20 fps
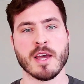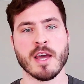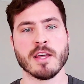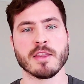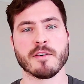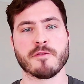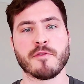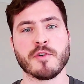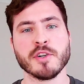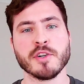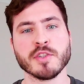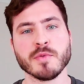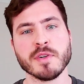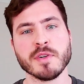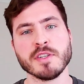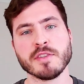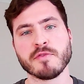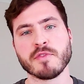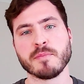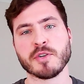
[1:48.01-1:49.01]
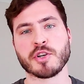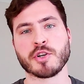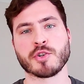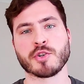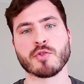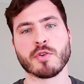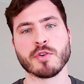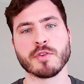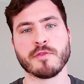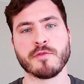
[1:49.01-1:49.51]
The first one is from a
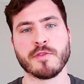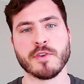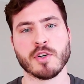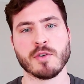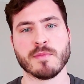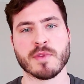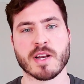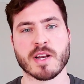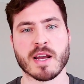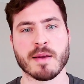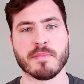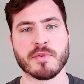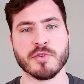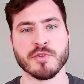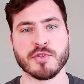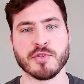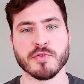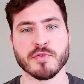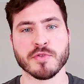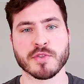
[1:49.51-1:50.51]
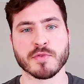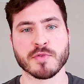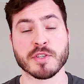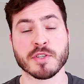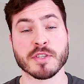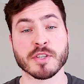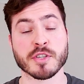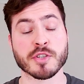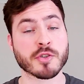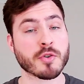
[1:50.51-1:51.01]
short film that I produced, which
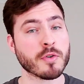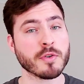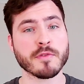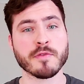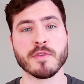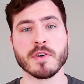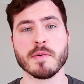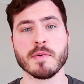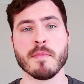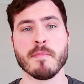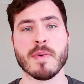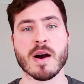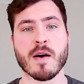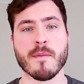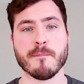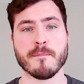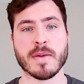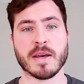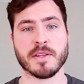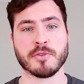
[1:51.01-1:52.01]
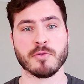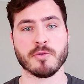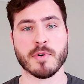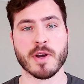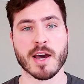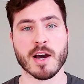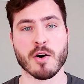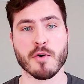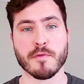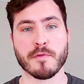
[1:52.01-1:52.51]
is a short film about mental
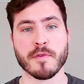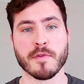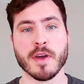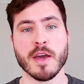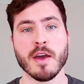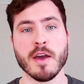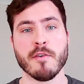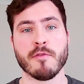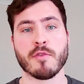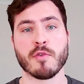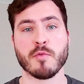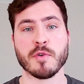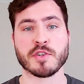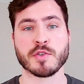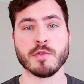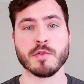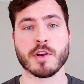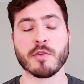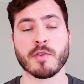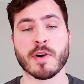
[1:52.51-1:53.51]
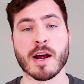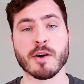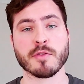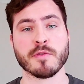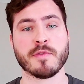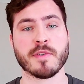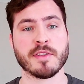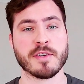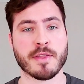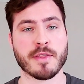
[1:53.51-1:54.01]
health, for which we
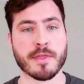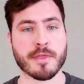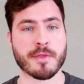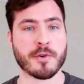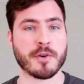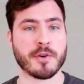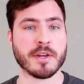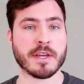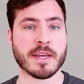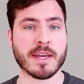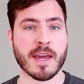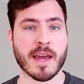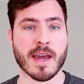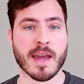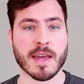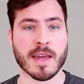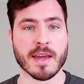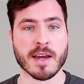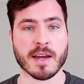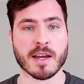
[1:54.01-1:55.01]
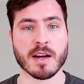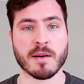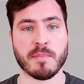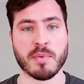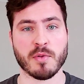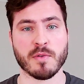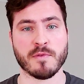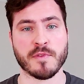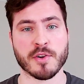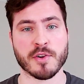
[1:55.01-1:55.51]
crowdfunded $30,000 a couple
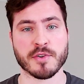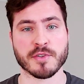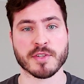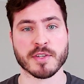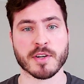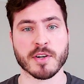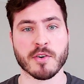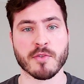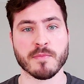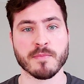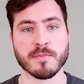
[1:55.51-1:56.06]
of years ago.